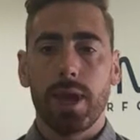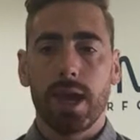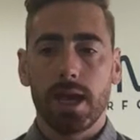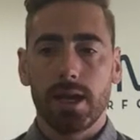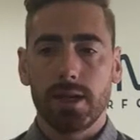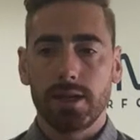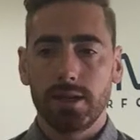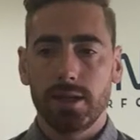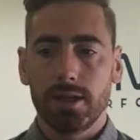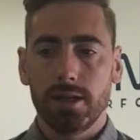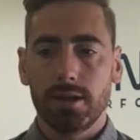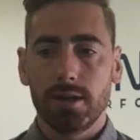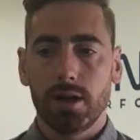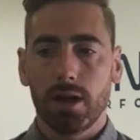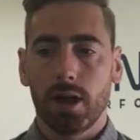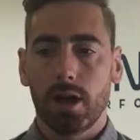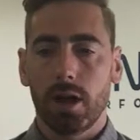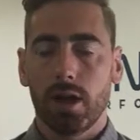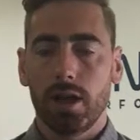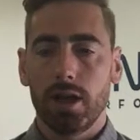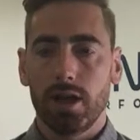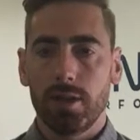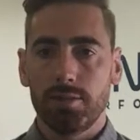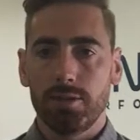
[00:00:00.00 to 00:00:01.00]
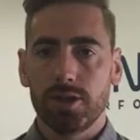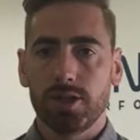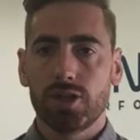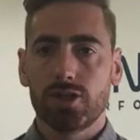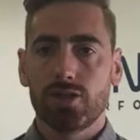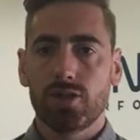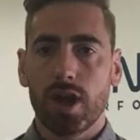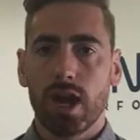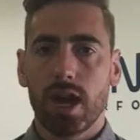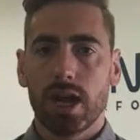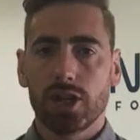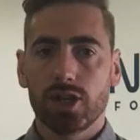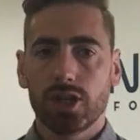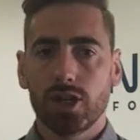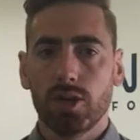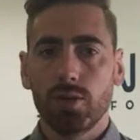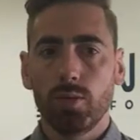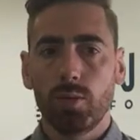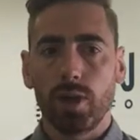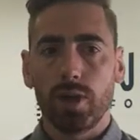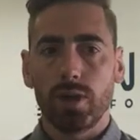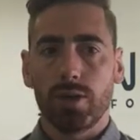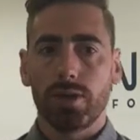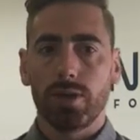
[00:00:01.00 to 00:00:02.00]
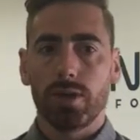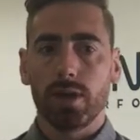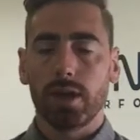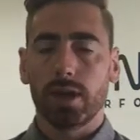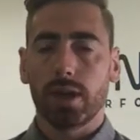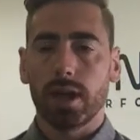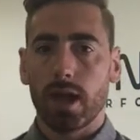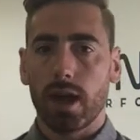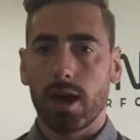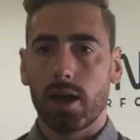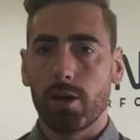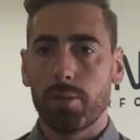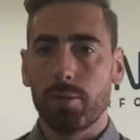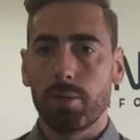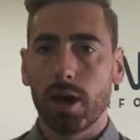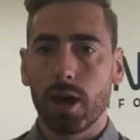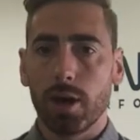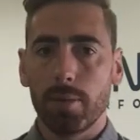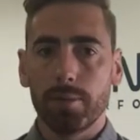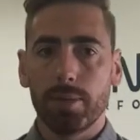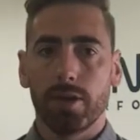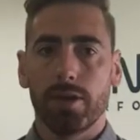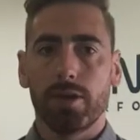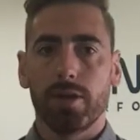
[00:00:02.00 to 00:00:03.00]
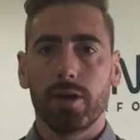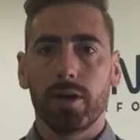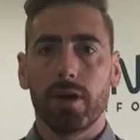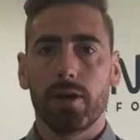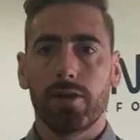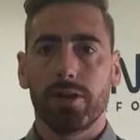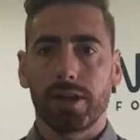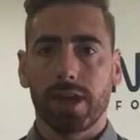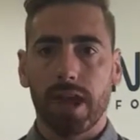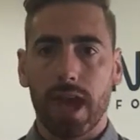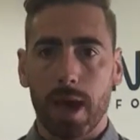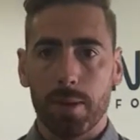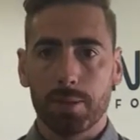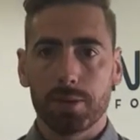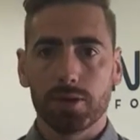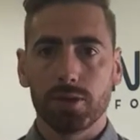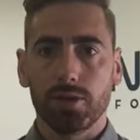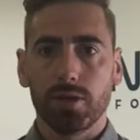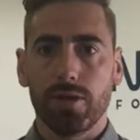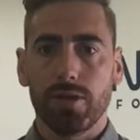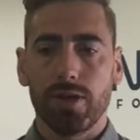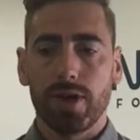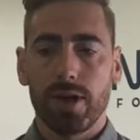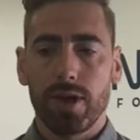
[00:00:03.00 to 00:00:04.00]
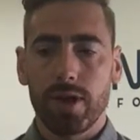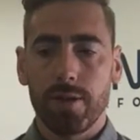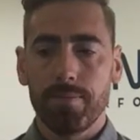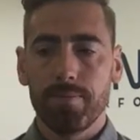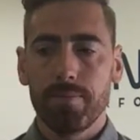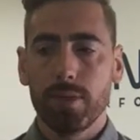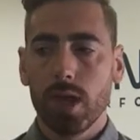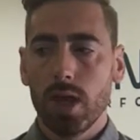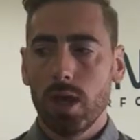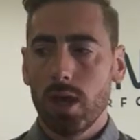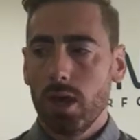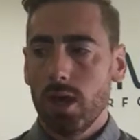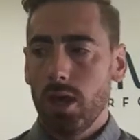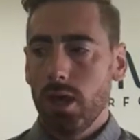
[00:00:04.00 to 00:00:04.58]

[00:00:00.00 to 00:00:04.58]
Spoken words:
banded hip distraction with, again, a pump on the capsule of the hip.